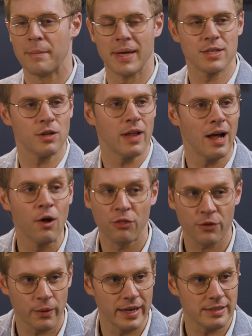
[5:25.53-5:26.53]
mental health
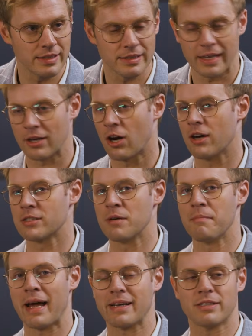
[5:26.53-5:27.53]
crisis and caused a
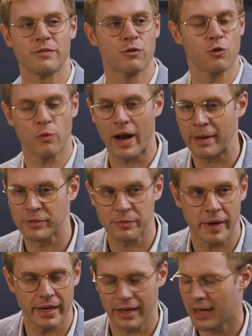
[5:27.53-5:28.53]
massive crime
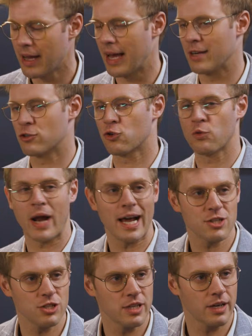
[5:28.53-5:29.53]
spike and
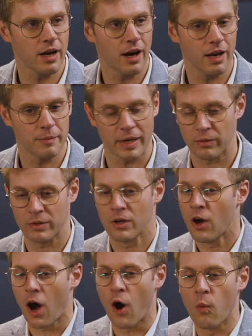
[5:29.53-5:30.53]
crashed the economy. It was
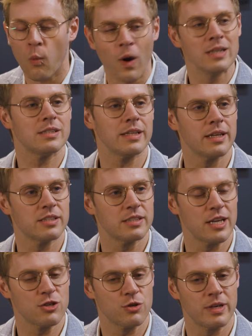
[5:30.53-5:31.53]
a once in a
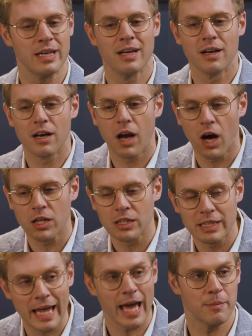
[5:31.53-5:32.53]
century
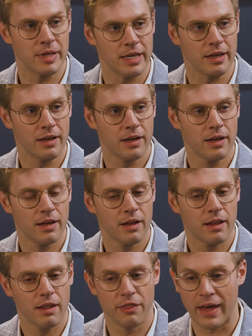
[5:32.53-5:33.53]
calamity
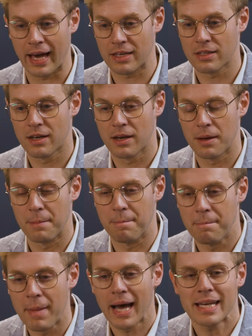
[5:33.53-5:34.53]
that
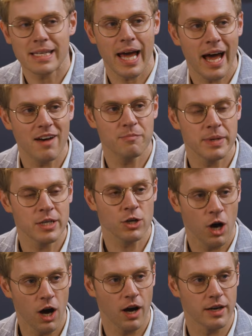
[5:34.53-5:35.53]
might have been
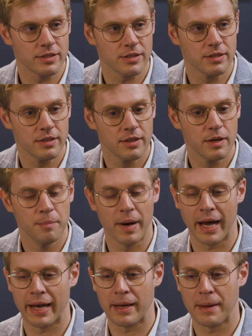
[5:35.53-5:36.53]
caused
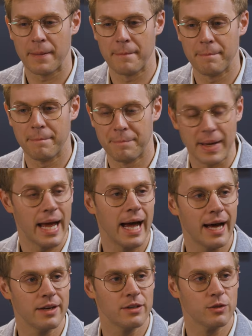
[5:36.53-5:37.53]
by
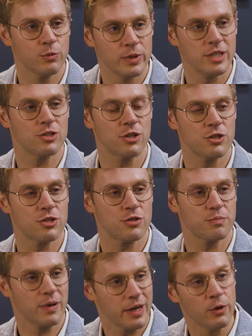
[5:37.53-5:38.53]
bad
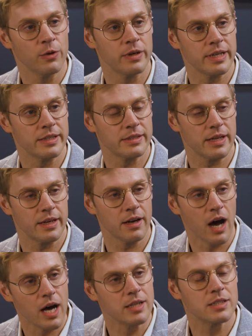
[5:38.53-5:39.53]
research priorities in
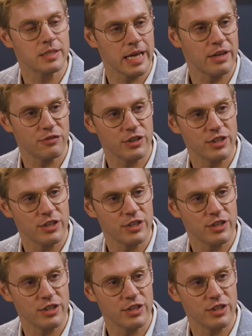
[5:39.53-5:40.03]
unsafe